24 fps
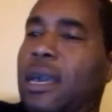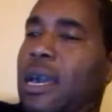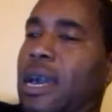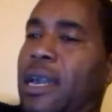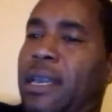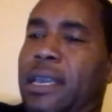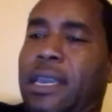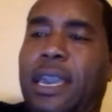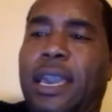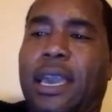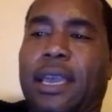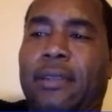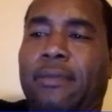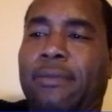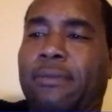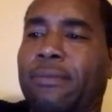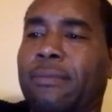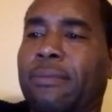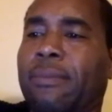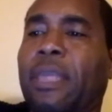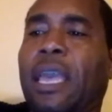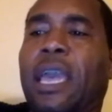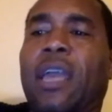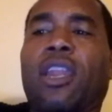Again,
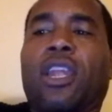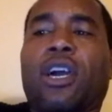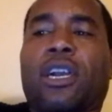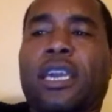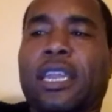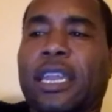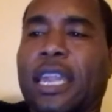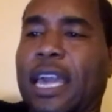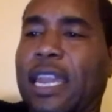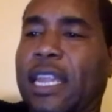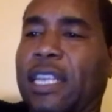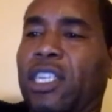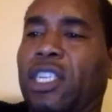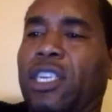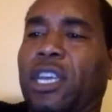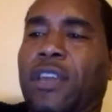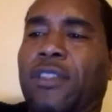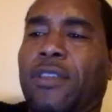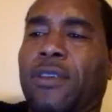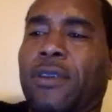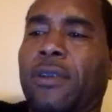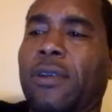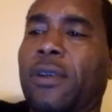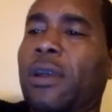they're looking at each
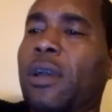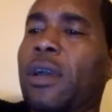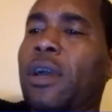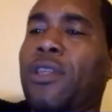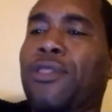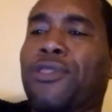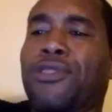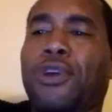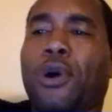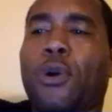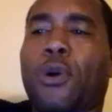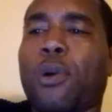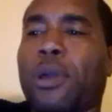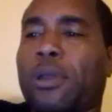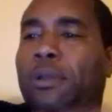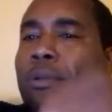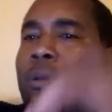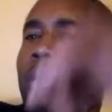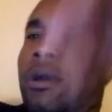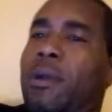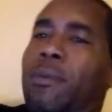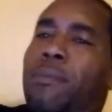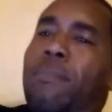other, throwing